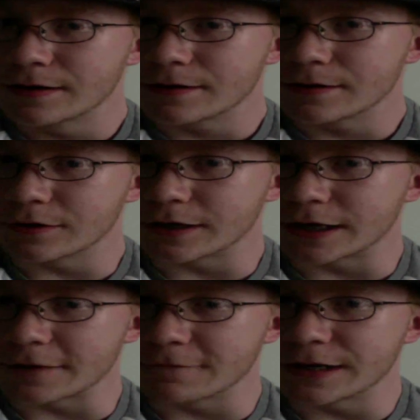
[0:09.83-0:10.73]
looking
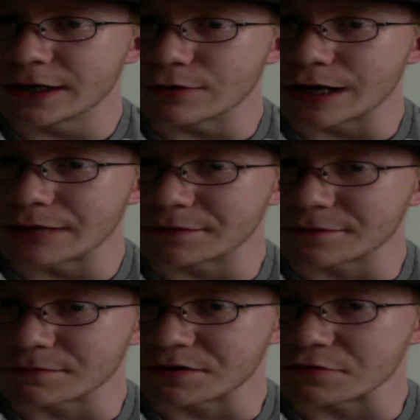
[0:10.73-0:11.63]
at a video game of
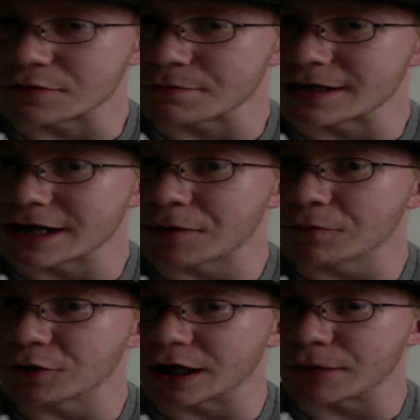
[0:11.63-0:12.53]
some sort, but now I'm
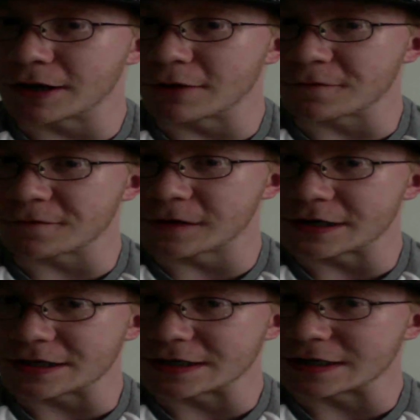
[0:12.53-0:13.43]
looking at my own
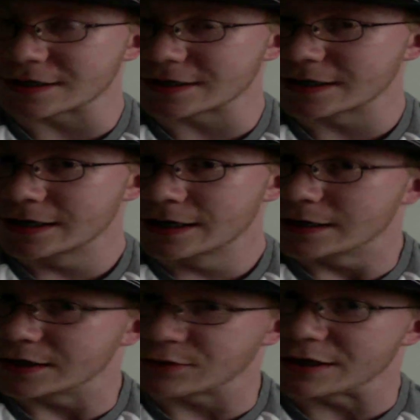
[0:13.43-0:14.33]
face, and it's
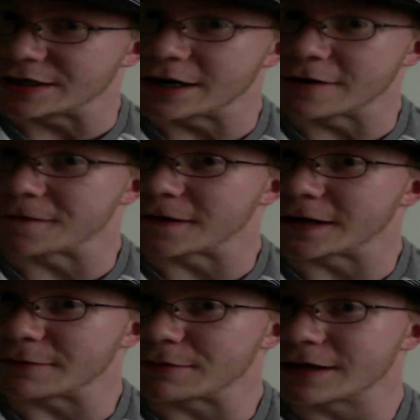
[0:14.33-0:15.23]
quite
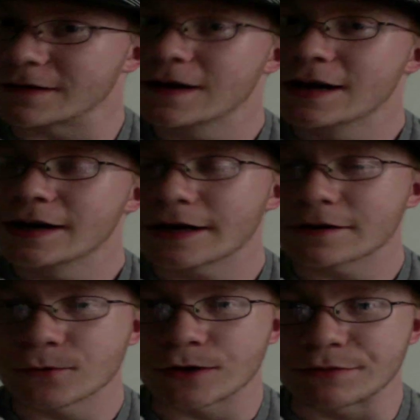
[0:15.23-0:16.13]
terrifying, but I
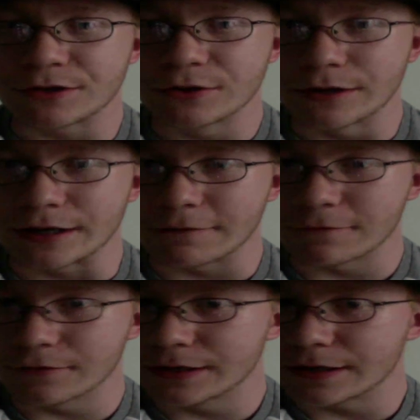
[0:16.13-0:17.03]
don't know what I'm doing. I'm
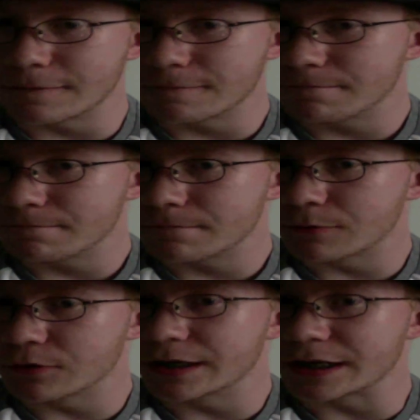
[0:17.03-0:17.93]
really
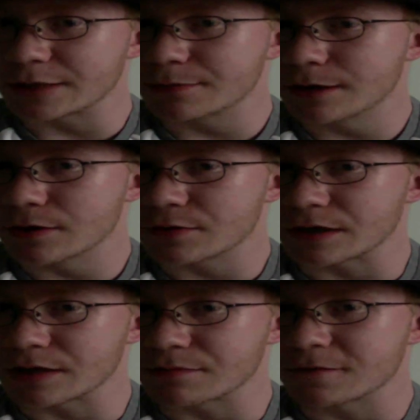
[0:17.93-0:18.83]
inexperienced when
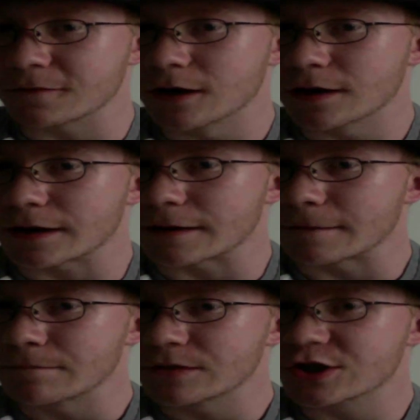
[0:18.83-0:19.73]
it comes to vlogging.
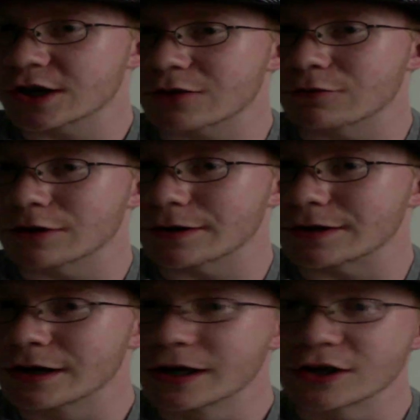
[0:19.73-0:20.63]
Chuck, what do I
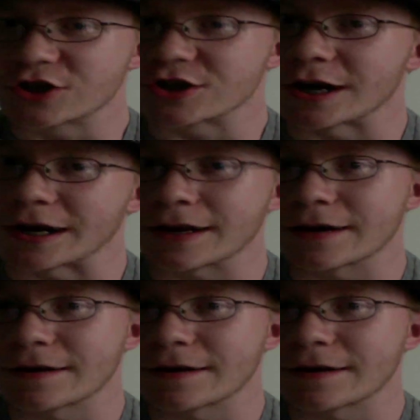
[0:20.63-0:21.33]
do? Chuck.